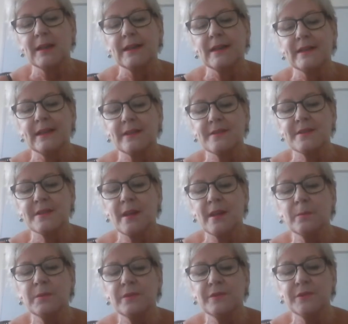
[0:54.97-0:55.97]
Now,
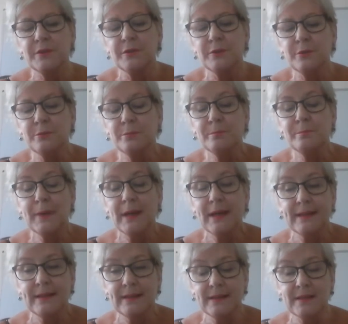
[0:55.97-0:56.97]
some of you
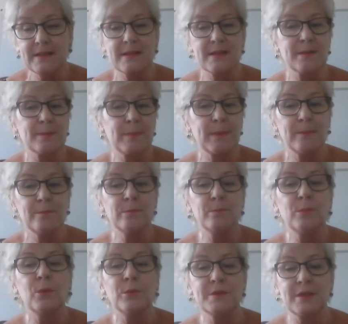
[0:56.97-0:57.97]
may need to spend
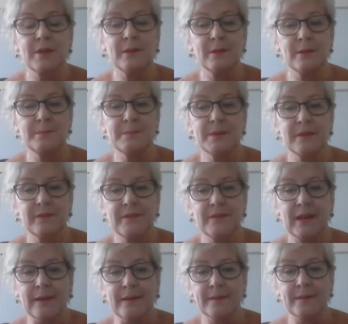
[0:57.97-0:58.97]
more time than
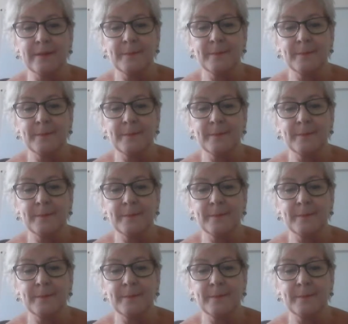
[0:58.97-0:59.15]
that.